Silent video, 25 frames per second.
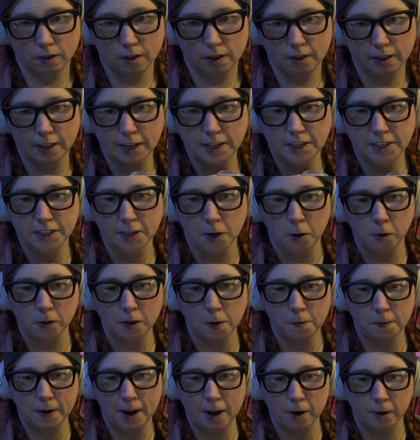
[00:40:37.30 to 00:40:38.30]
They still
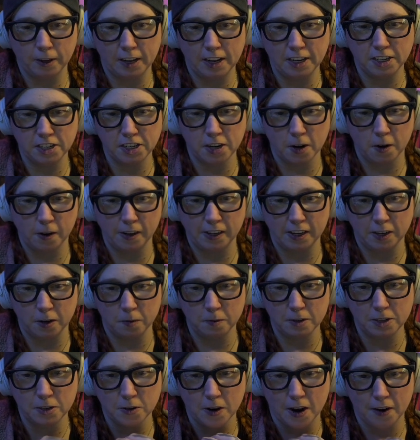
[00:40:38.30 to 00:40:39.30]
compare kin sharing to
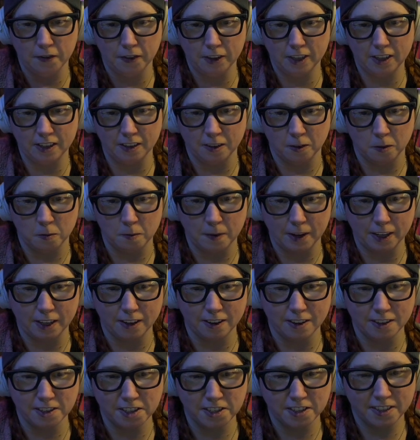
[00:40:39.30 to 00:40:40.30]
human trafficking? Oh my
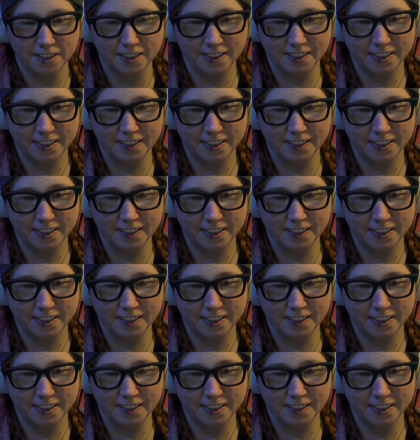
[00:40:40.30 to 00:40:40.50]
gosh.